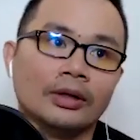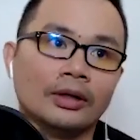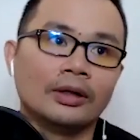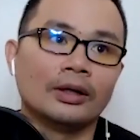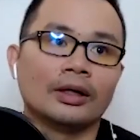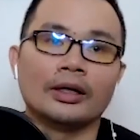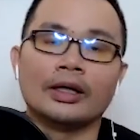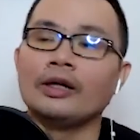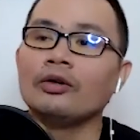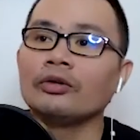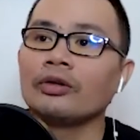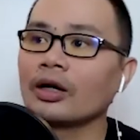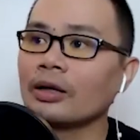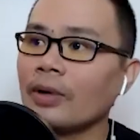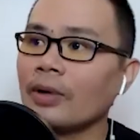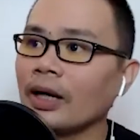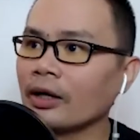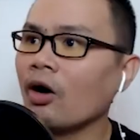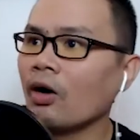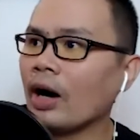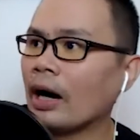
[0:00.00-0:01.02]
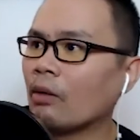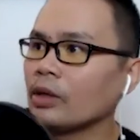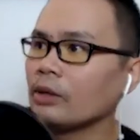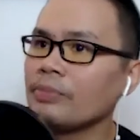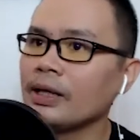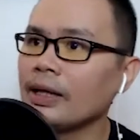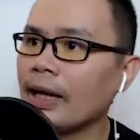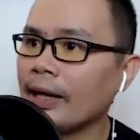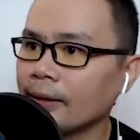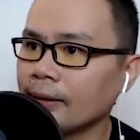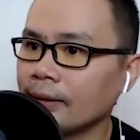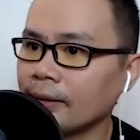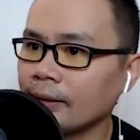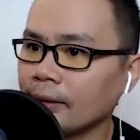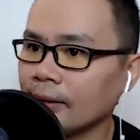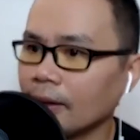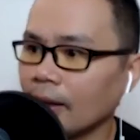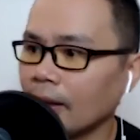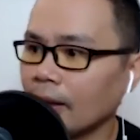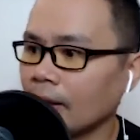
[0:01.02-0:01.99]
John Doe on
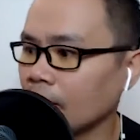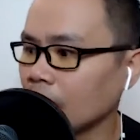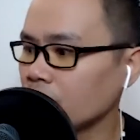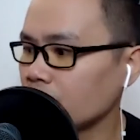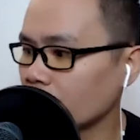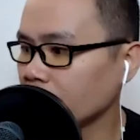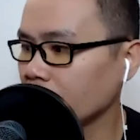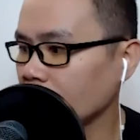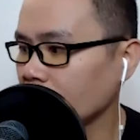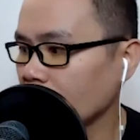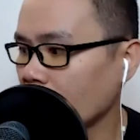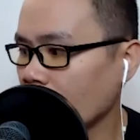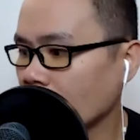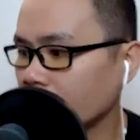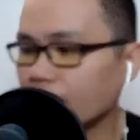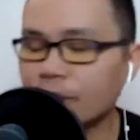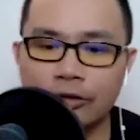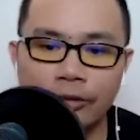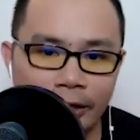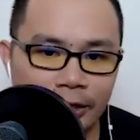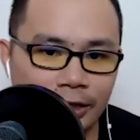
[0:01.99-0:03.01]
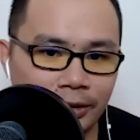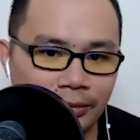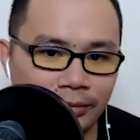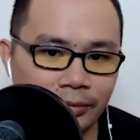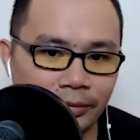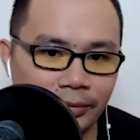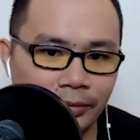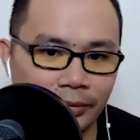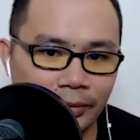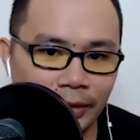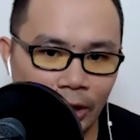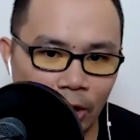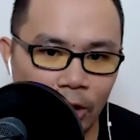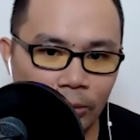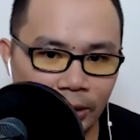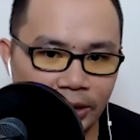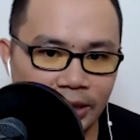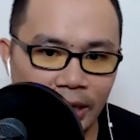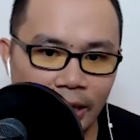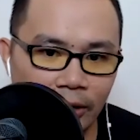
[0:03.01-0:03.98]
the street, the
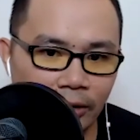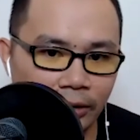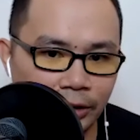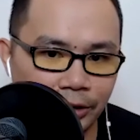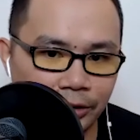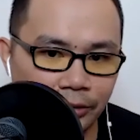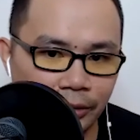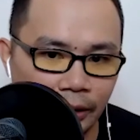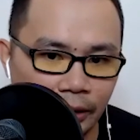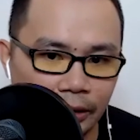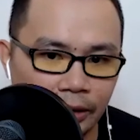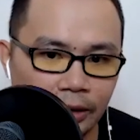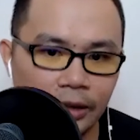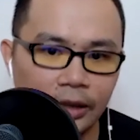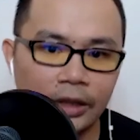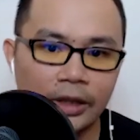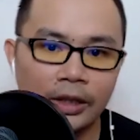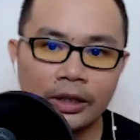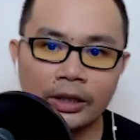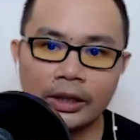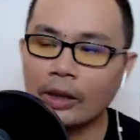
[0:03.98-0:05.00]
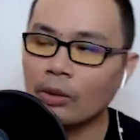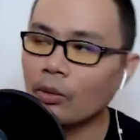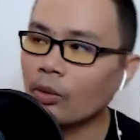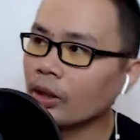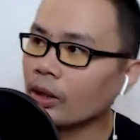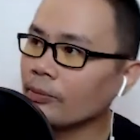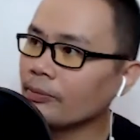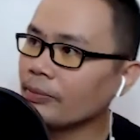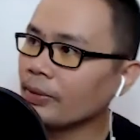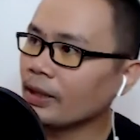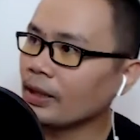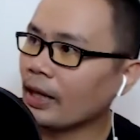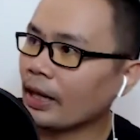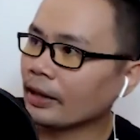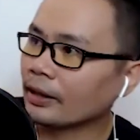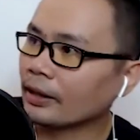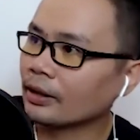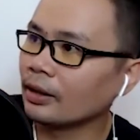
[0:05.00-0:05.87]
homeless guy on the street. Mm-hmm. They want to be like